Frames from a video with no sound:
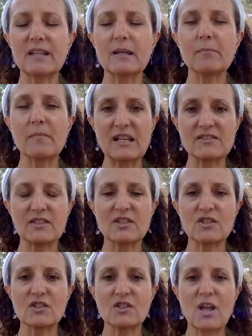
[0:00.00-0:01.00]

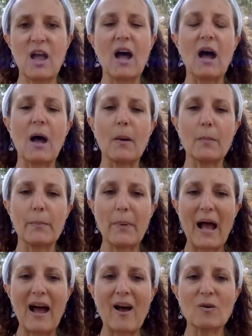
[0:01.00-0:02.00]
message
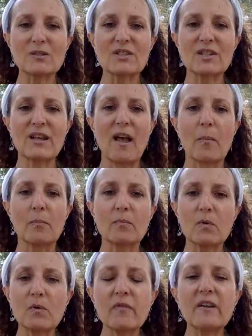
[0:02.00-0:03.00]
about
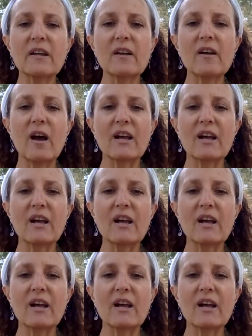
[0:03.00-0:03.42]
moving